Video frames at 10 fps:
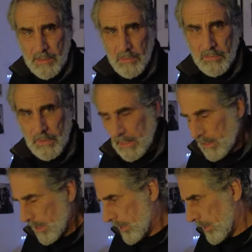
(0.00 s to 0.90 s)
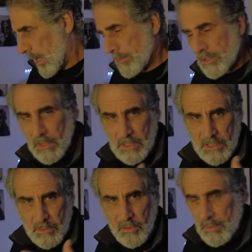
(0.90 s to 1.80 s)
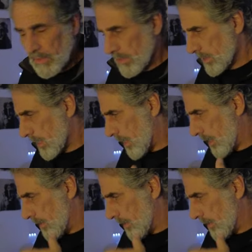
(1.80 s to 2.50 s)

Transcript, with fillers: moving and capturing some movement in the sky.